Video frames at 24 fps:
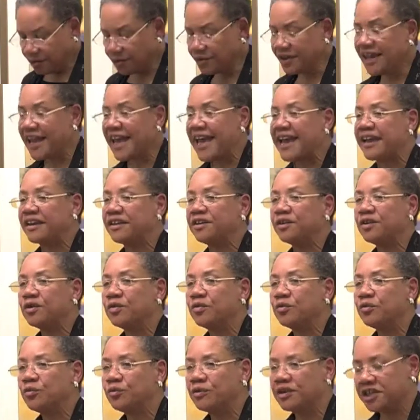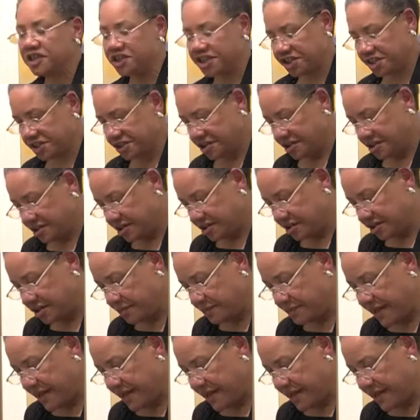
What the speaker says: We had no wish to